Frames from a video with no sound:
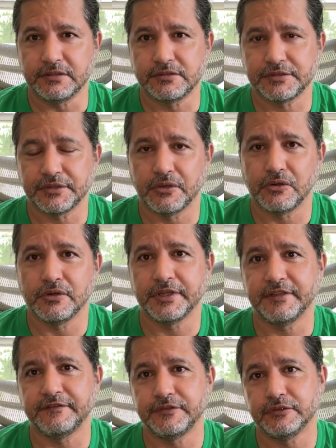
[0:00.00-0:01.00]
So
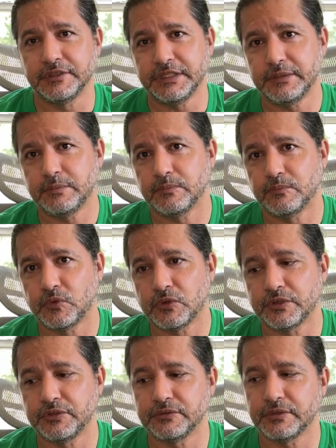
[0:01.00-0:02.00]
if you need
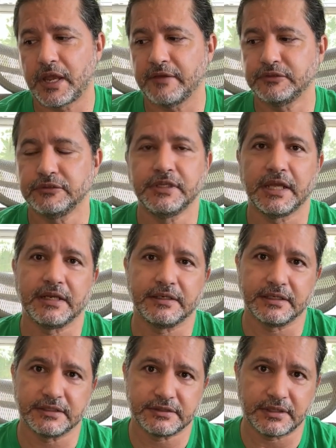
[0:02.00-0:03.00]
more, you have to get an
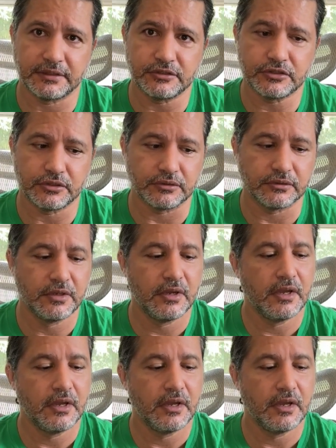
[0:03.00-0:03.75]
extension.